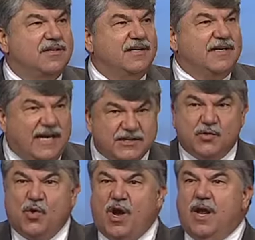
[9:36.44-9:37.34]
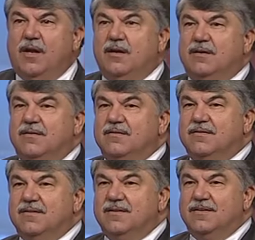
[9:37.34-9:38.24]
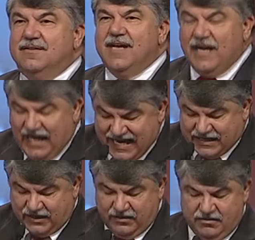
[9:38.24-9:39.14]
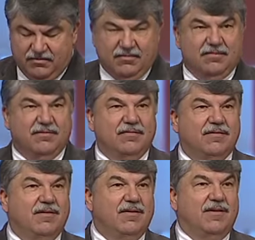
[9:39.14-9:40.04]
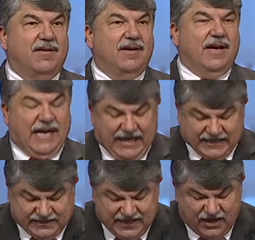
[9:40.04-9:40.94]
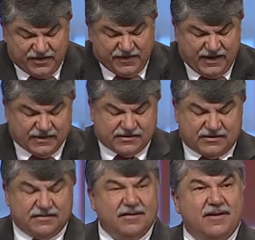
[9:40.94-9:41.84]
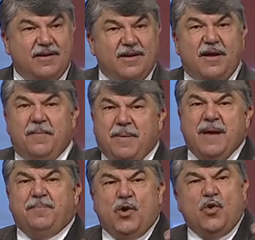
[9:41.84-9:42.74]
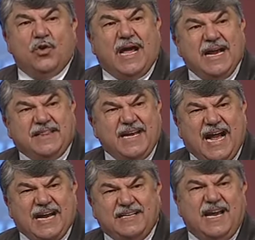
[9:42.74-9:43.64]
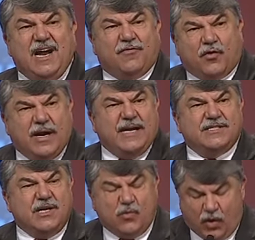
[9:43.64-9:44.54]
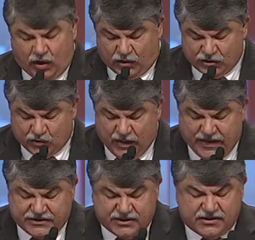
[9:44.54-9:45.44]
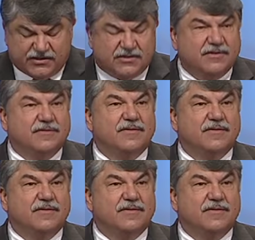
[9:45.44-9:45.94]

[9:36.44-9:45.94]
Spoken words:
And guess what? They like it. And I can tell you this, people who like the idea of raising workers' wages